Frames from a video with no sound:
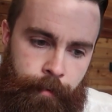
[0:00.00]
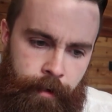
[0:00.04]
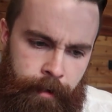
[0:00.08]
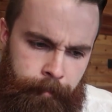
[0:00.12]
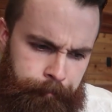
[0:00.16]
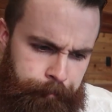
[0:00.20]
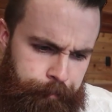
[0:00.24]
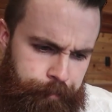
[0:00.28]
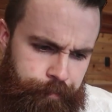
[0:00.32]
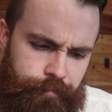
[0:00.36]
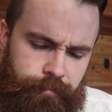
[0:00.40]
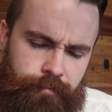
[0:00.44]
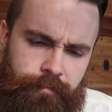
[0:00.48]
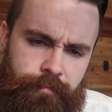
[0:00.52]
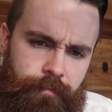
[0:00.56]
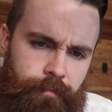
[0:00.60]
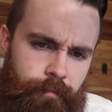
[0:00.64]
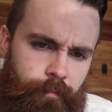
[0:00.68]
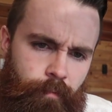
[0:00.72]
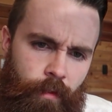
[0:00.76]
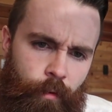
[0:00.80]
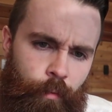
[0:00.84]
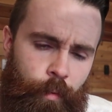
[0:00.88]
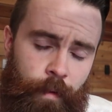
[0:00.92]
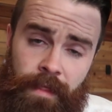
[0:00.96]
But
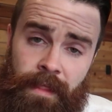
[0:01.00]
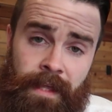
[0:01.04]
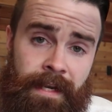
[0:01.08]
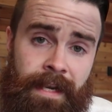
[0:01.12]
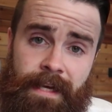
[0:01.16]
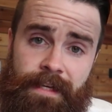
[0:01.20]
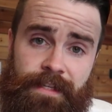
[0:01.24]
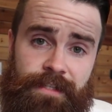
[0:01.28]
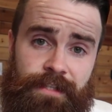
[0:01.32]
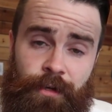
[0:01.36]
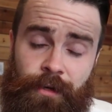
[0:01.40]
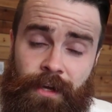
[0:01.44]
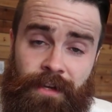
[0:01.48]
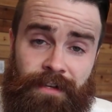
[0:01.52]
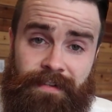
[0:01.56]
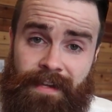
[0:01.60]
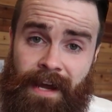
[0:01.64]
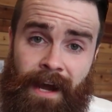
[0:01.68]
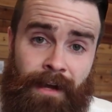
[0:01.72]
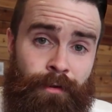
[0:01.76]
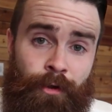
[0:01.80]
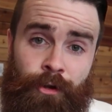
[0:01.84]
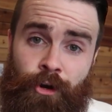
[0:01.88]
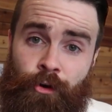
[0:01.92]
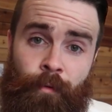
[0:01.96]
with Linux, you can
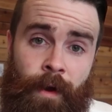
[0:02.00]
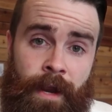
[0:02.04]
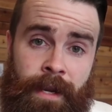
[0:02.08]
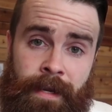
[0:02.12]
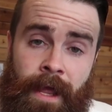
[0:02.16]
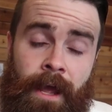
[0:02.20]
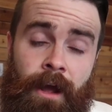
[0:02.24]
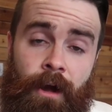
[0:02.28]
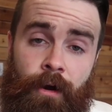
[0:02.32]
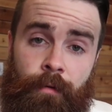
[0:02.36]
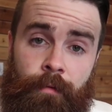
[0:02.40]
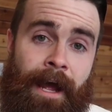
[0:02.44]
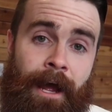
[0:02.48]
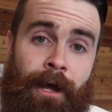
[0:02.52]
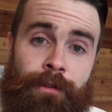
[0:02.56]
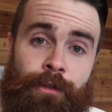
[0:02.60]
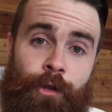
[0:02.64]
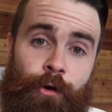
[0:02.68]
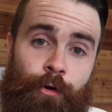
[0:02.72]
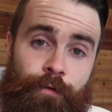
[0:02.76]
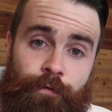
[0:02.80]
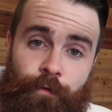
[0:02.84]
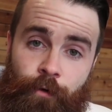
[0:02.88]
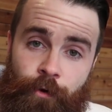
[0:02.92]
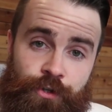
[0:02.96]
download it right now.
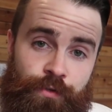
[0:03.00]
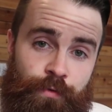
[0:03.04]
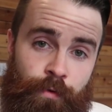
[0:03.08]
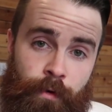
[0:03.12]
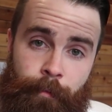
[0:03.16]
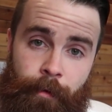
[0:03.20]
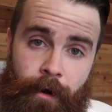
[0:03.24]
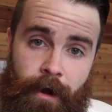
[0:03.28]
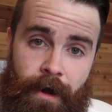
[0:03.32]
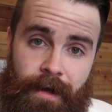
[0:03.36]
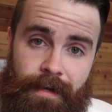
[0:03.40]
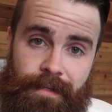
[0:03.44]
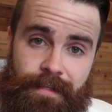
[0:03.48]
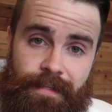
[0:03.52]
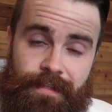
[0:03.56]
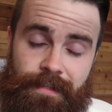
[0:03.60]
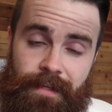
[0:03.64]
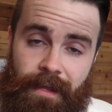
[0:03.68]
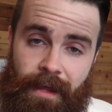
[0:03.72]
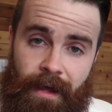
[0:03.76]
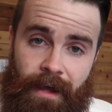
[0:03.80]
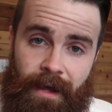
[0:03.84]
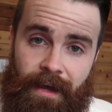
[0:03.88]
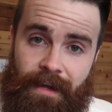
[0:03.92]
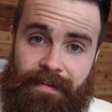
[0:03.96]
Download
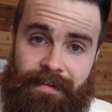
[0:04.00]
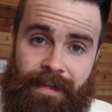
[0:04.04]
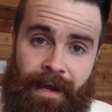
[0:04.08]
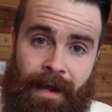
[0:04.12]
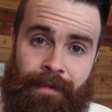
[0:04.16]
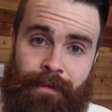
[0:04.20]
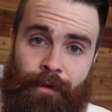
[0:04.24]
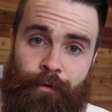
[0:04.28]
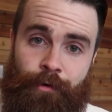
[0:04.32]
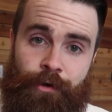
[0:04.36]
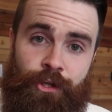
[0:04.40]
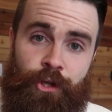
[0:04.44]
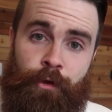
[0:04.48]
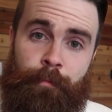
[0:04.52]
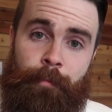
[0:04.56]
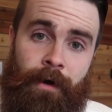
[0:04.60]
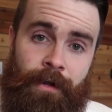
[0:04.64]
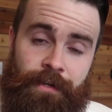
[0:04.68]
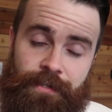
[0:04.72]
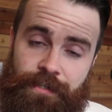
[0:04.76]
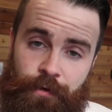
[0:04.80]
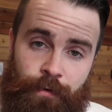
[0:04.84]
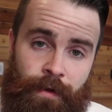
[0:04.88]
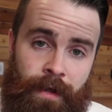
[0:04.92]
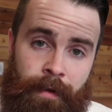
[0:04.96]
VirtualBox, download a
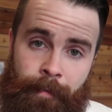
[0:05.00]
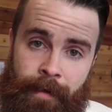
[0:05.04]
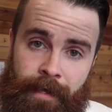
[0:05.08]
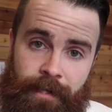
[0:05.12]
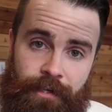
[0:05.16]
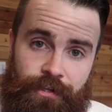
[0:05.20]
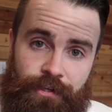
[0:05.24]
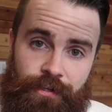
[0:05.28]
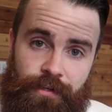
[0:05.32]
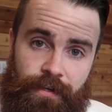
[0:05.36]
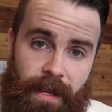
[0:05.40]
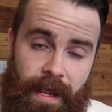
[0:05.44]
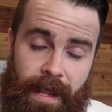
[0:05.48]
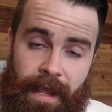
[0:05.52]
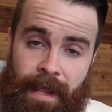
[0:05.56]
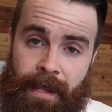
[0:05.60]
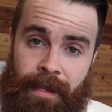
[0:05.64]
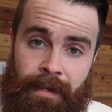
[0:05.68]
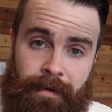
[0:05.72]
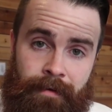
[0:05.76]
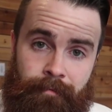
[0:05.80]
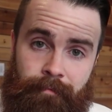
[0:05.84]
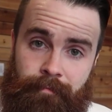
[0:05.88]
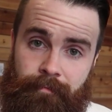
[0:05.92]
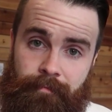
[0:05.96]
Ubuntu image,
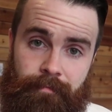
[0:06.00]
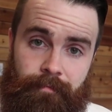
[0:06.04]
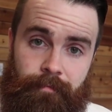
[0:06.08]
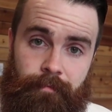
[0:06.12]
and